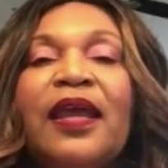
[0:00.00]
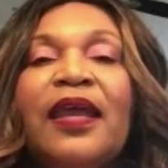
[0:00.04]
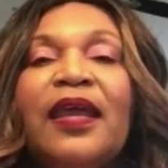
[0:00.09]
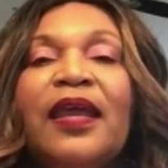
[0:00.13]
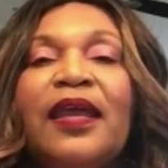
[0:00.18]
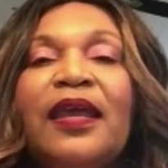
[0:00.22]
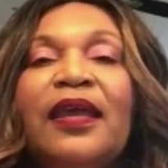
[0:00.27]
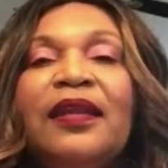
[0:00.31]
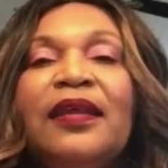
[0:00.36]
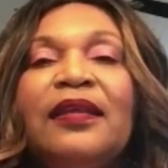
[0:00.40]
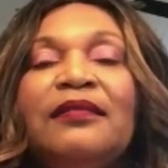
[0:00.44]

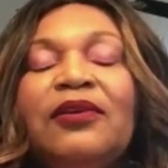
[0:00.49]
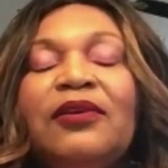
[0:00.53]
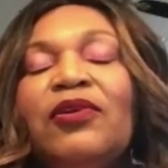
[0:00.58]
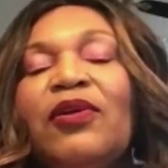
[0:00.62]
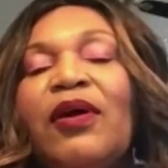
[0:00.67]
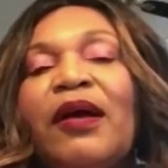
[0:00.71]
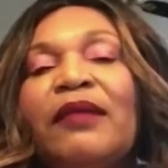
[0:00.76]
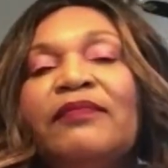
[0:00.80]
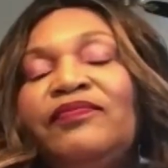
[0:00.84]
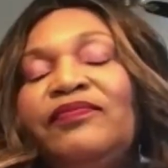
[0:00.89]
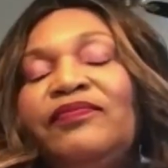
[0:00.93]
And then,
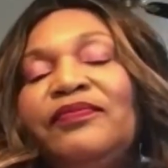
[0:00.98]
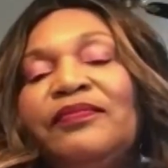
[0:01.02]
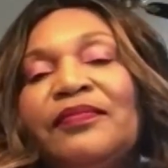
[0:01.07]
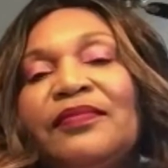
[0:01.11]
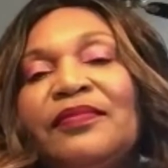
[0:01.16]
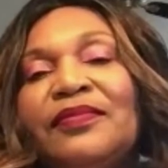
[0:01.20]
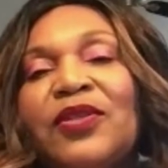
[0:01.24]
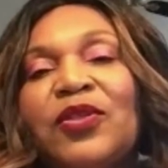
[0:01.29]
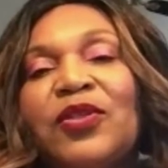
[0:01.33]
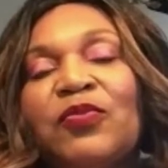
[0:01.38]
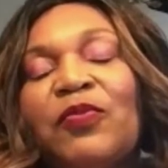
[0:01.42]
I
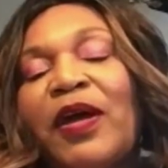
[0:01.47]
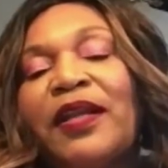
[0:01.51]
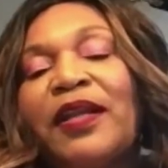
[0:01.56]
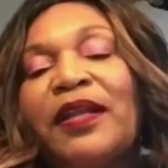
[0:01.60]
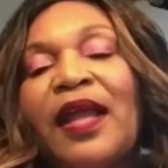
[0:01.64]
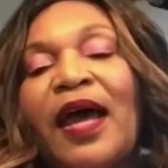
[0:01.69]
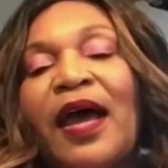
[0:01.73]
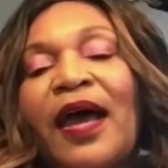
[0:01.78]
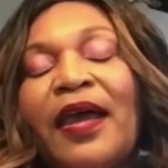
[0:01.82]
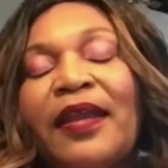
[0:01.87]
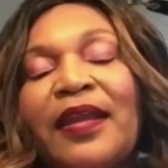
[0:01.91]
sweat a
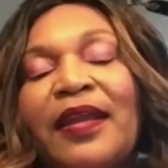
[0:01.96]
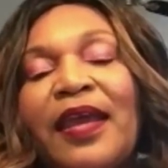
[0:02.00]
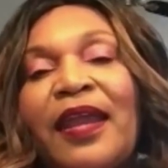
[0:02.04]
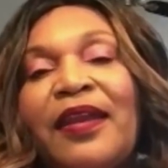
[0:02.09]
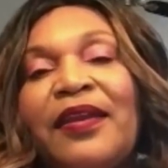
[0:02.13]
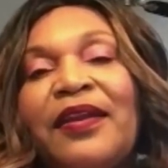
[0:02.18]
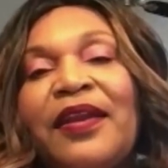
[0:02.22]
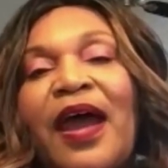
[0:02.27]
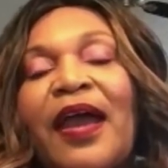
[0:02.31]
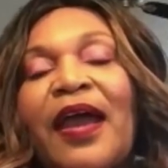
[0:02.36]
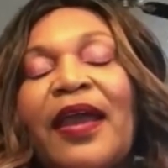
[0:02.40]
lot
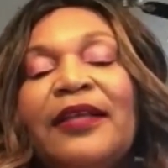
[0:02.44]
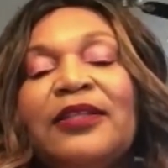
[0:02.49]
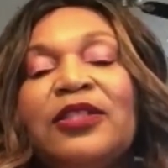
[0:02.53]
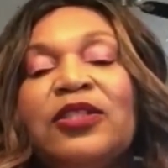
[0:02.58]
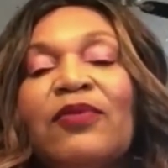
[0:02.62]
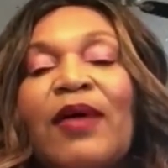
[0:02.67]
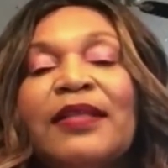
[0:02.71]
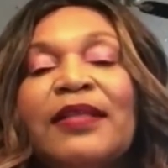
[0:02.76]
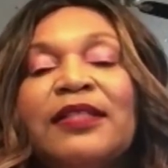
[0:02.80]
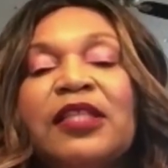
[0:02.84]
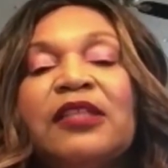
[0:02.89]
at night.
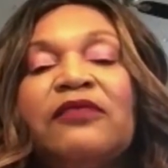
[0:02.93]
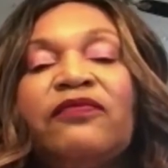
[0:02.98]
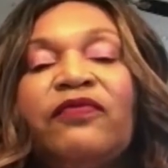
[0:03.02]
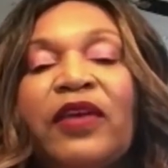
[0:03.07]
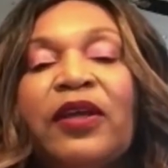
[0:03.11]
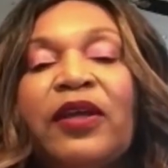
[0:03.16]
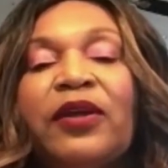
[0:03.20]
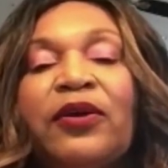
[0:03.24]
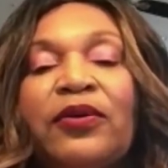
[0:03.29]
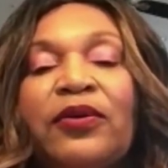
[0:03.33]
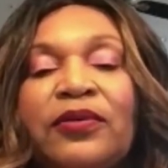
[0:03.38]
So I just
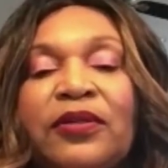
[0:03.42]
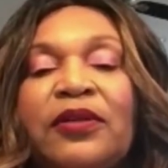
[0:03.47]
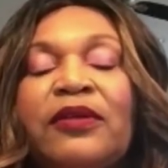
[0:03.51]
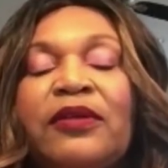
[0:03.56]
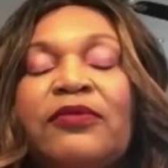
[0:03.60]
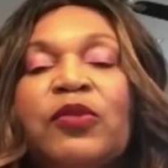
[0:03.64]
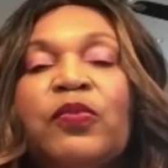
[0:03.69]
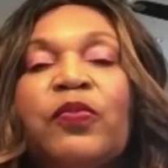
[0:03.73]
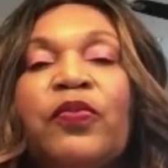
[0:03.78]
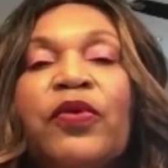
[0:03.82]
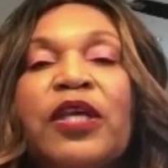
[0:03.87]
figured,
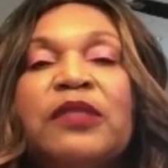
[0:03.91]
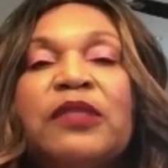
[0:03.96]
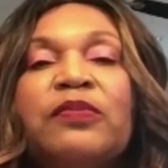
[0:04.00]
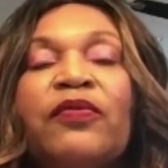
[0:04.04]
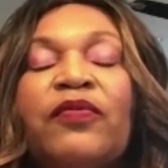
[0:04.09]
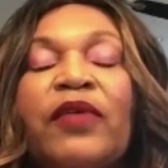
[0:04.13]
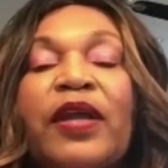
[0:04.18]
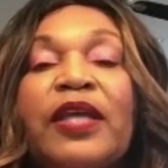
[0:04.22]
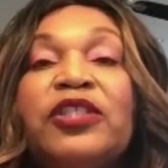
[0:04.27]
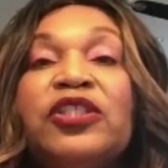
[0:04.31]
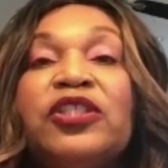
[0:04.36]
it was
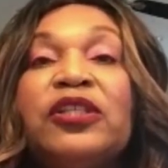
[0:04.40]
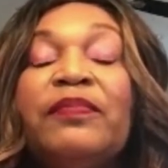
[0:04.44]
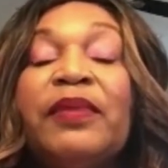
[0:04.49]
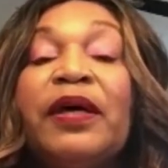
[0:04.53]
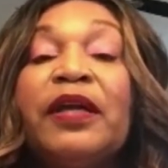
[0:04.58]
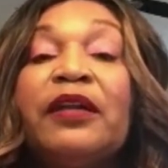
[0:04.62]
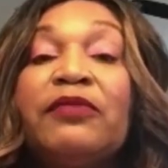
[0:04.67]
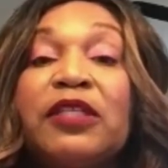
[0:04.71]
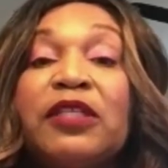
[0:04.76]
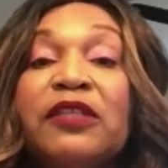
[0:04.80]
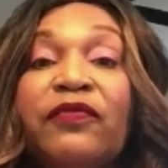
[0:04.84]
perspiration,
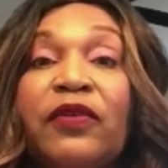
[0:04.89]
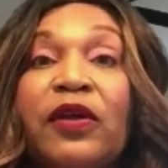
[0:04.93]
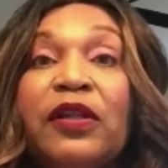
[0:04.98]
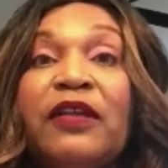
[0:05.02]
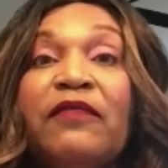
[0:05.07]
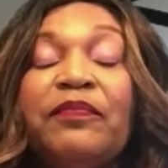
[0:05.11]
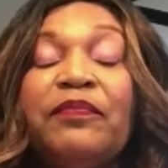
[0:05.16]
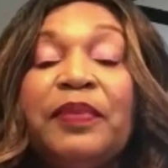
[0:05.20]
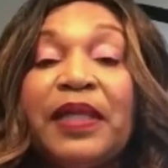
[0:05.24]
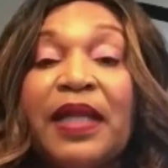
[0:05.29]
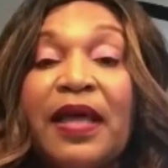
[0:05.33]
but it was full
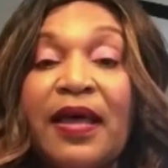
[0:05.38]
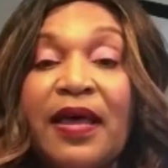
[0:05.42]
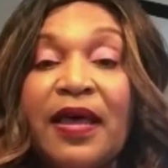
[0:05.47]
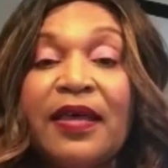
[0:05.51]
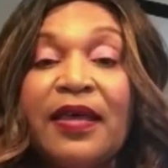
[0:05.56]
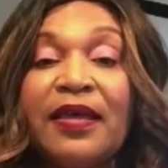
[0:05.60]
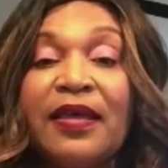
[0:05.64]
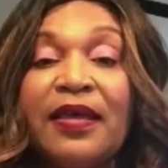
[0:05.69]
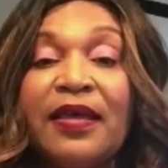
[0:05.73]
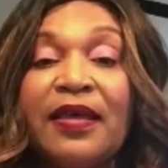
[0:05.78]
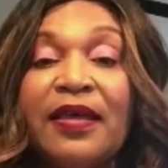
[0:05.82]
of
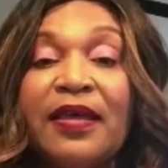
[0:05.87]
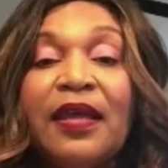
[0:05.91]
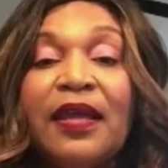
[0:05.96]
blood.